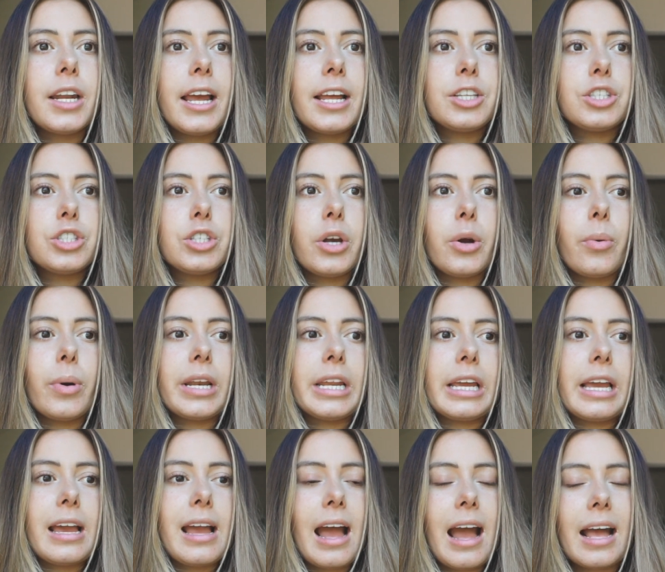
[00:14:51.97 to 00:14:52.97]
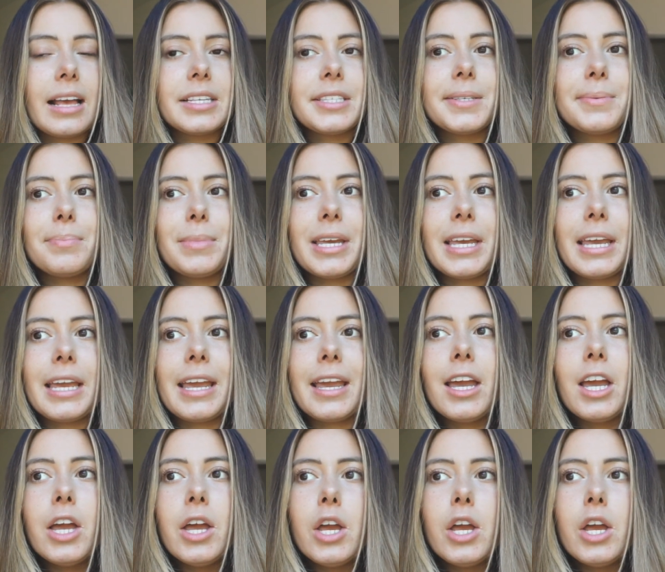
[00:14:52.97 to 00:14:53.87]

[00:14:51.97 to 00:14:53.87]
And so when he asked me